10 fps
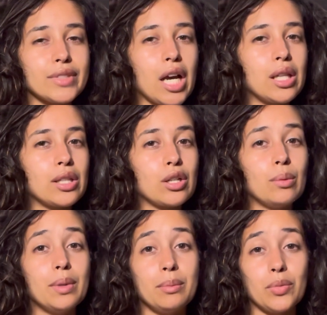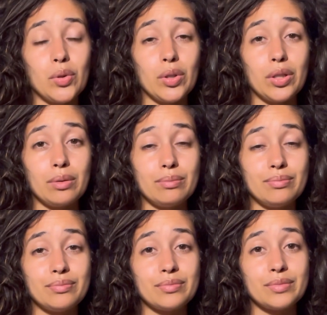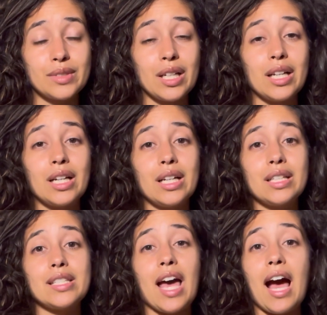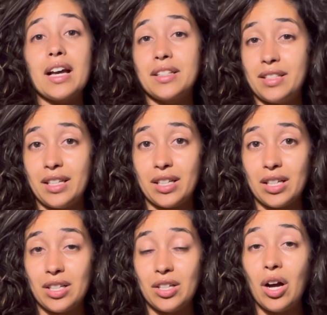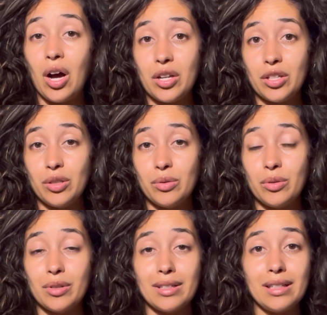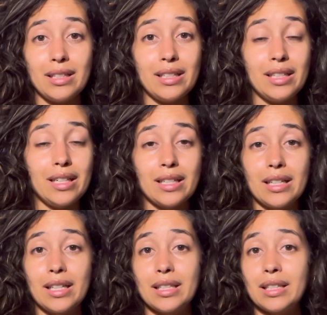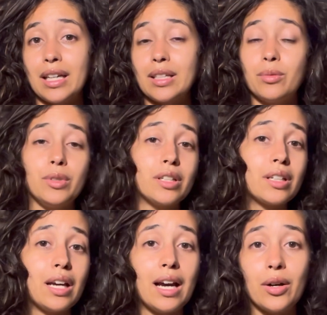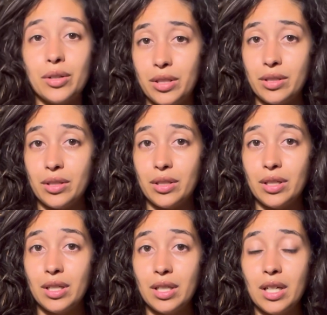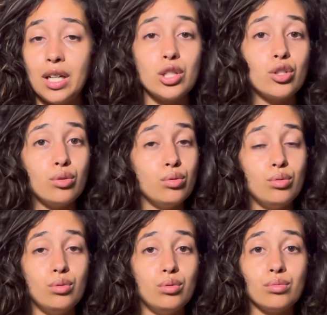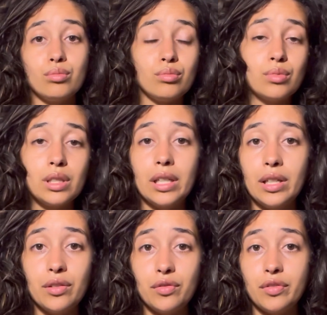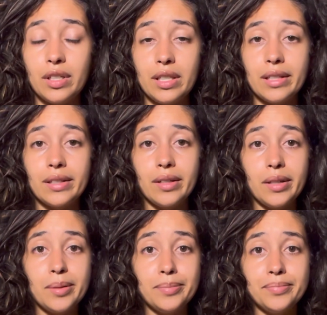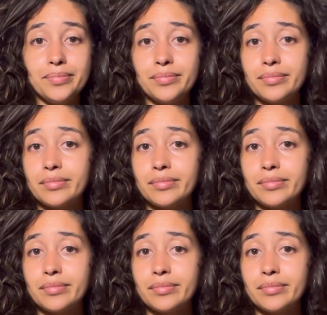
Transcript: a little bit more taxing on you, okay? And and like we are not out here to live in um